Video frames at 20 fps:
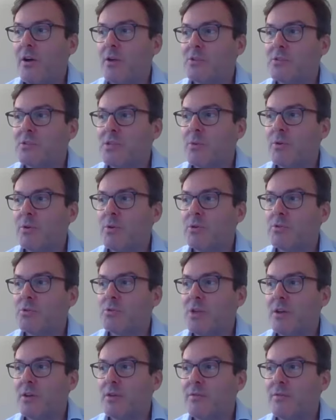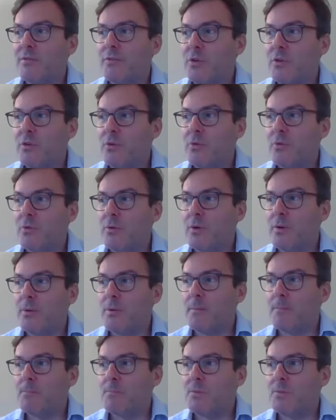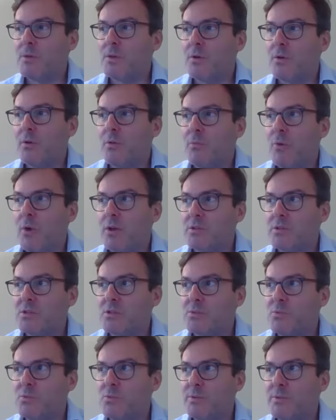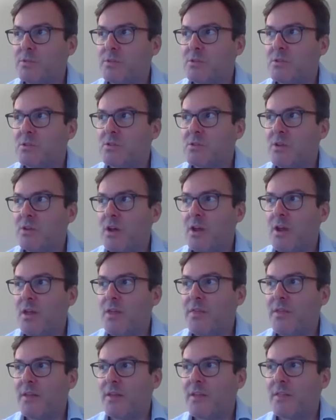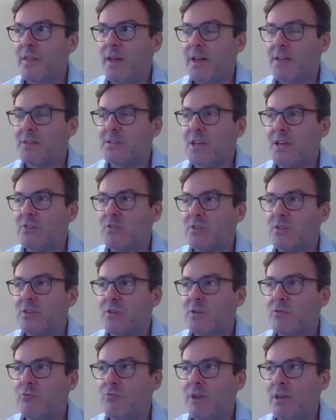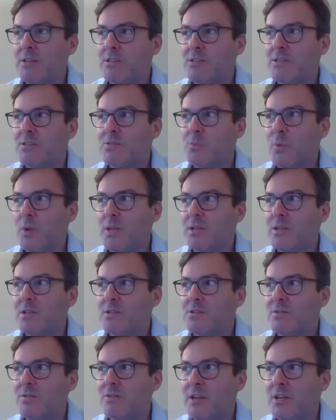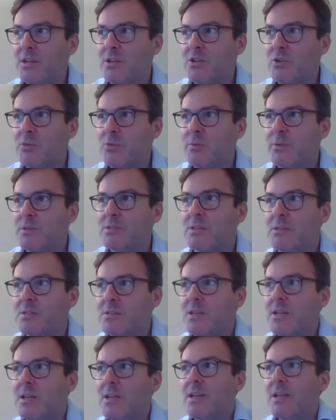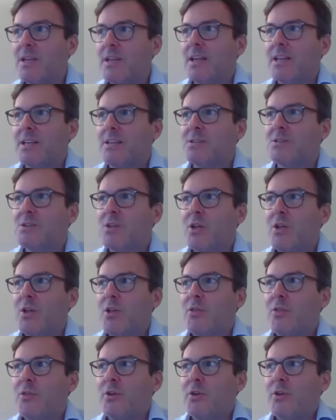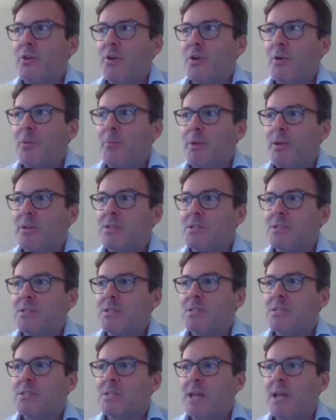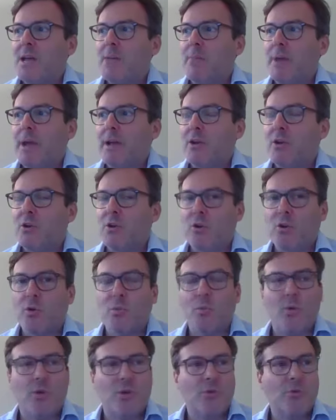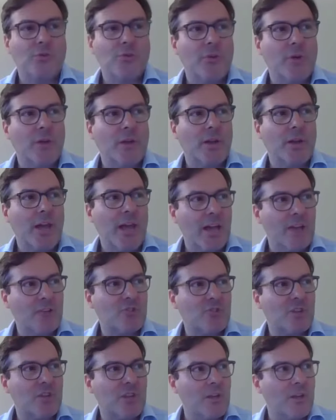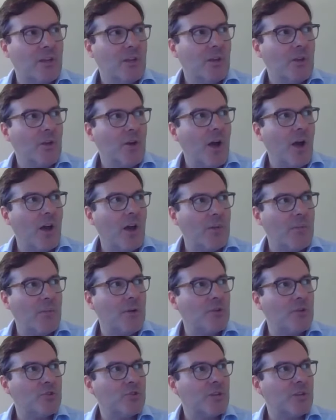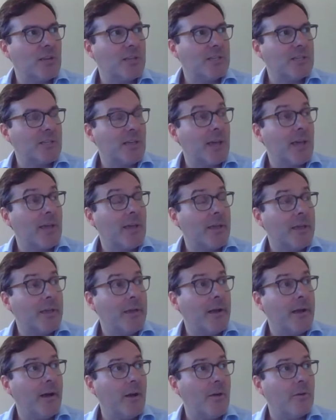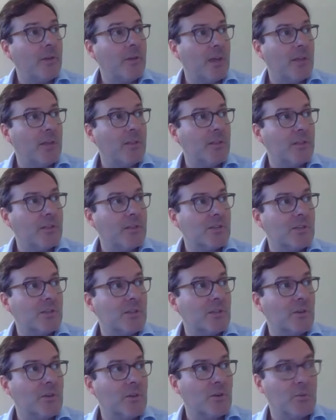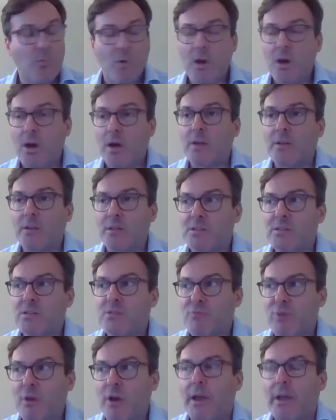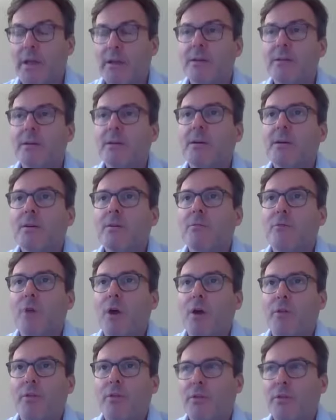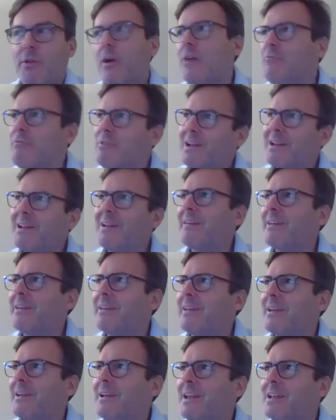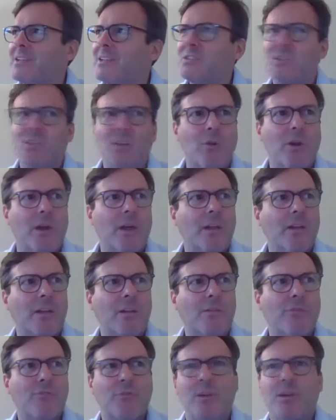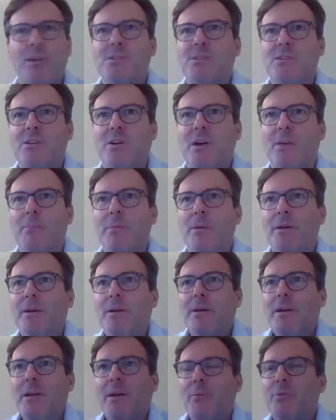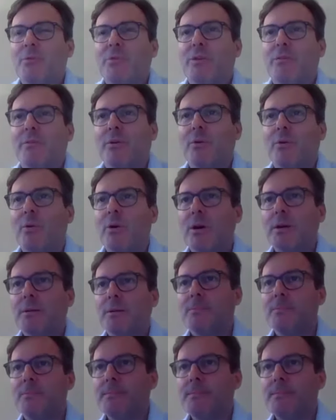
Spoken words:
someone who's done a few, have worked in small businesses and so on, and I think that's actually the greatest weakness of any new business is the ability to stand back, look at what you're doing and actually unemotionally say, yeah, okay, this can work. This is right. Mm. Rather than I really like it, let's do it. And in 3 years' time, it was never going to work.